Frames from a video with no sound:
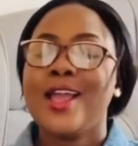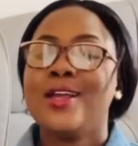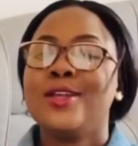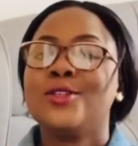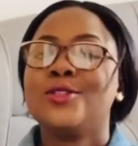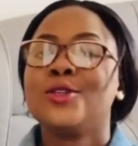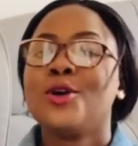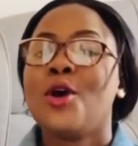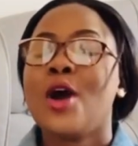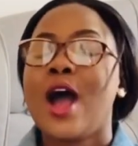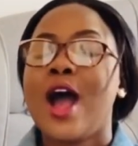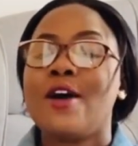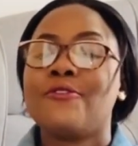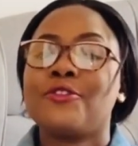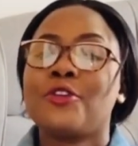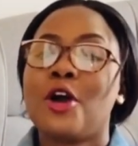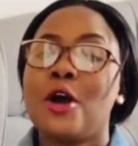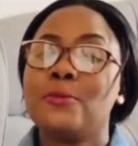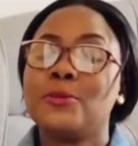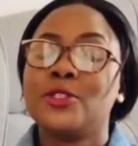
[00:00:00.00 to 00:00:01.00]
So I've
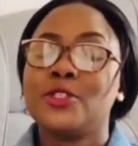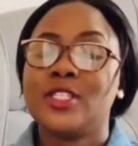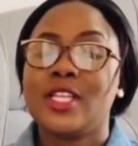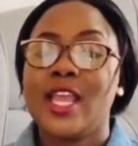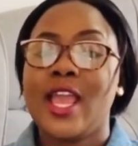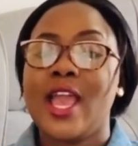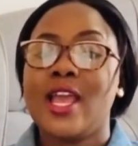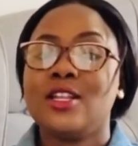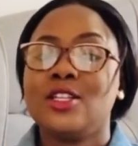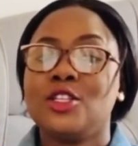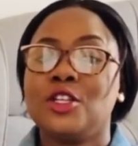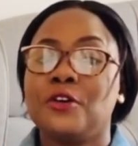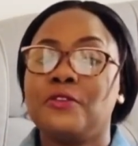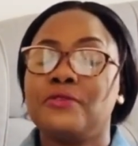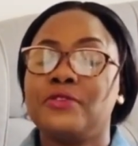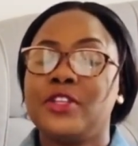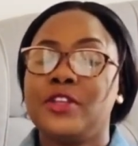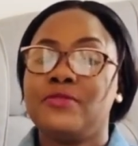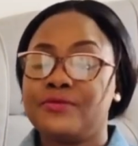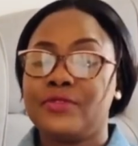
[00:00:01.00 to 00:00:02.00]
come to the end
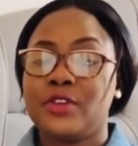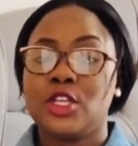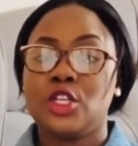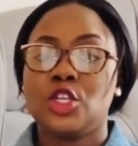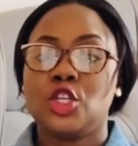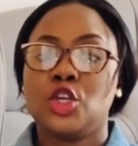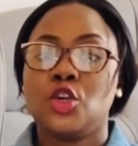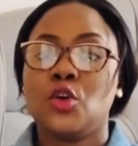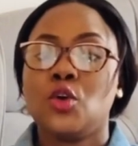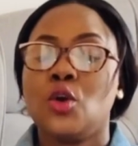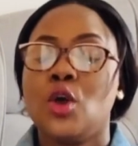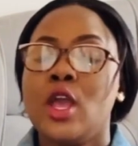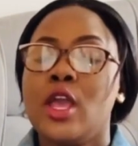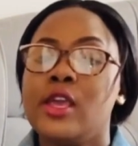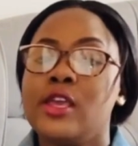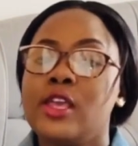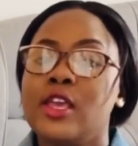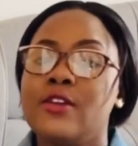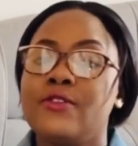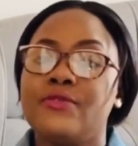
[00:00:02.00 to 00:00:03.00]
of the video.
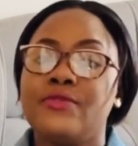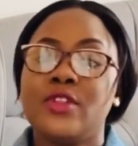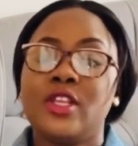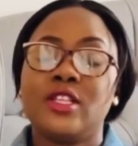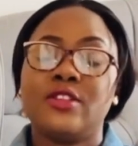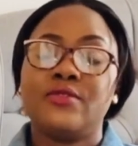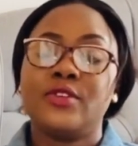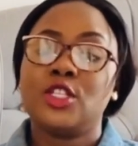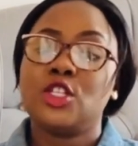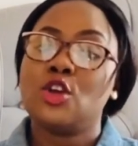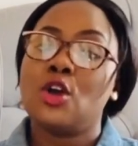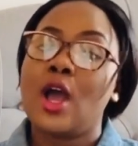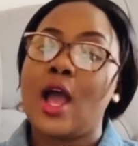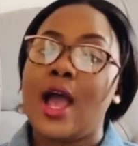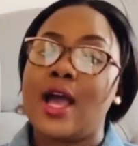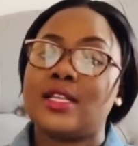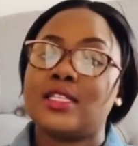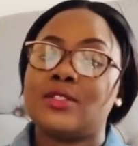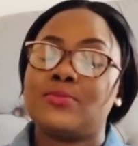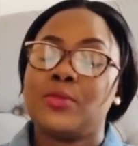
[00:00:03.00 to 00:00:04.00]
If this video
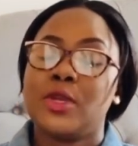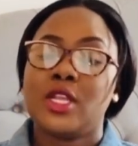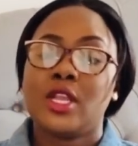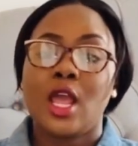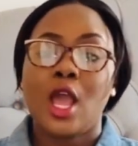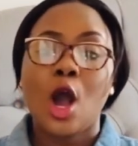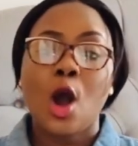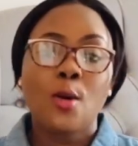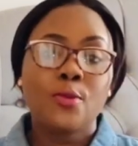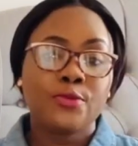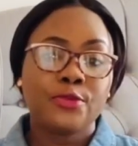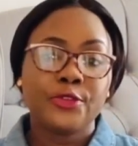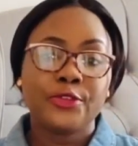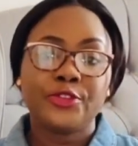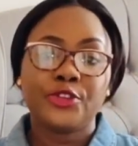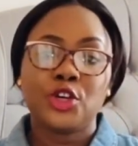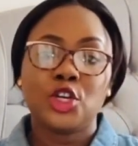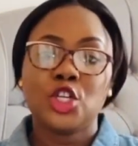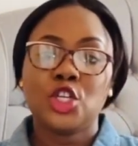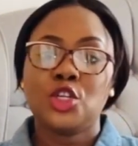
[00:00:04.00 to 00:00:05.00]
has been helpful
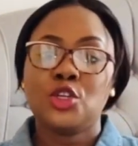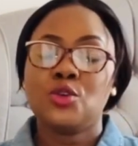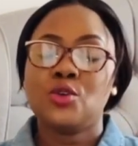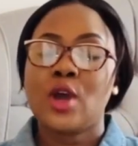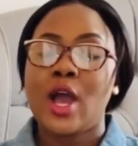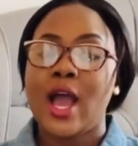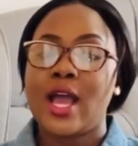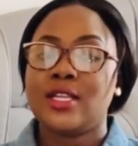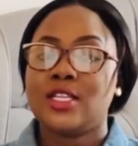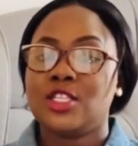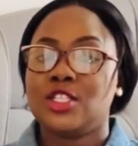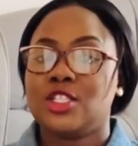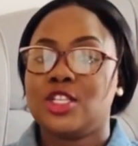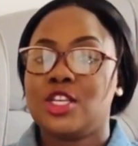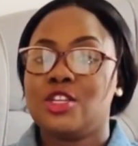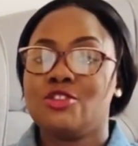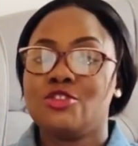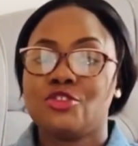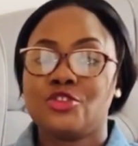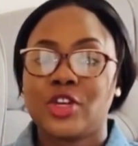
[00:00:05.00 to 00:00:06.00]
for you and is
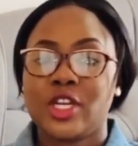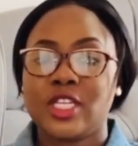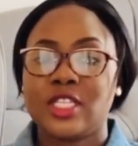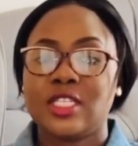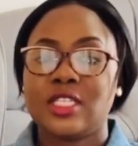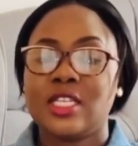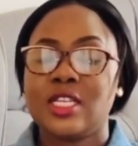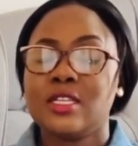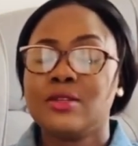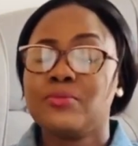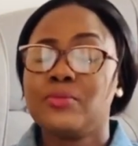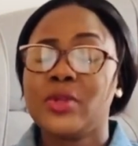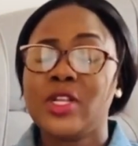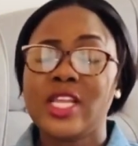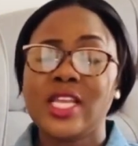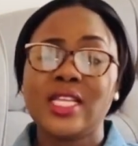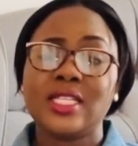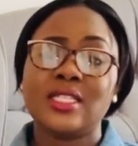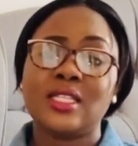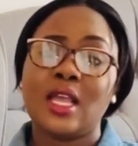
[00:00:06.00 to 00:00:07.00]
interesting,
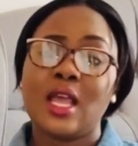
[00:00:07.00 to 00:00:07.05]
please